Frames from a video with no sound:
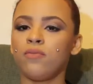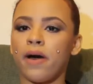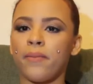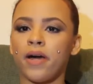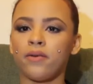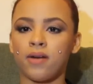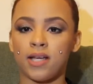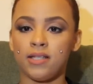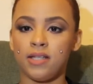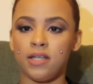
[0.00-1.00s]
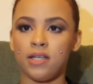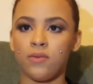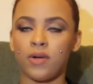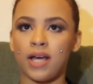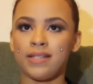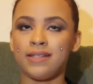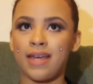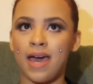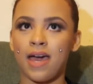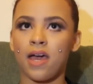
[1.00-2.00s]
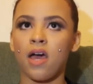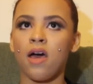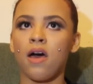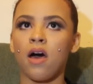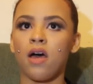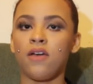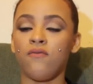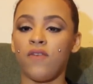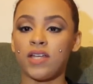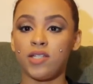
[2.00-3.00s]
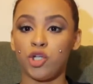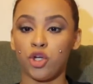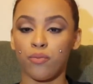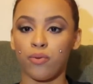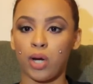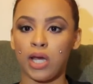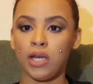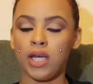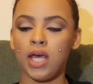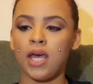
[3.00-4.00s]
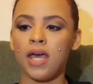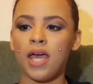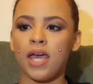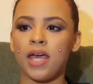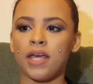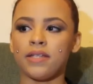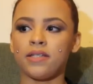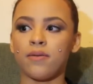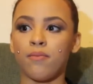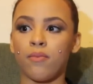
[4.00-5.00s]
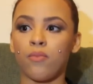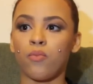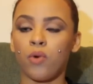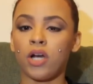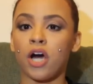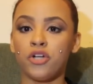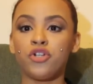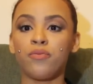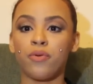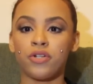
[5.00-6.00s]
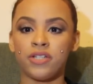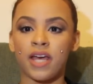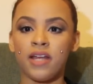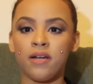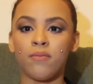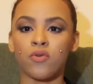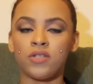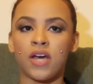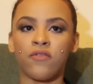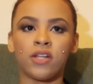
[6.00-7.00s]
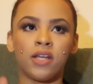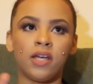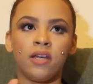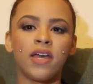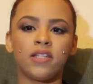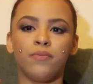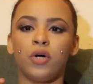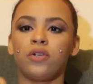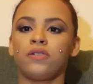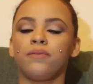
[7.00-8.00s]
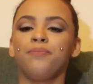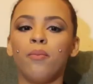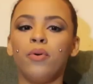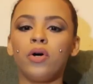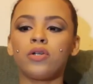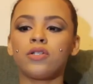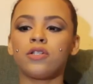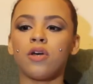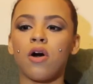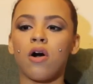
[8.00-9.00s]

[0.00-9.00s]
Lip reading: to my mind when I say invest in your brain is 100%, most definitely, is books. Books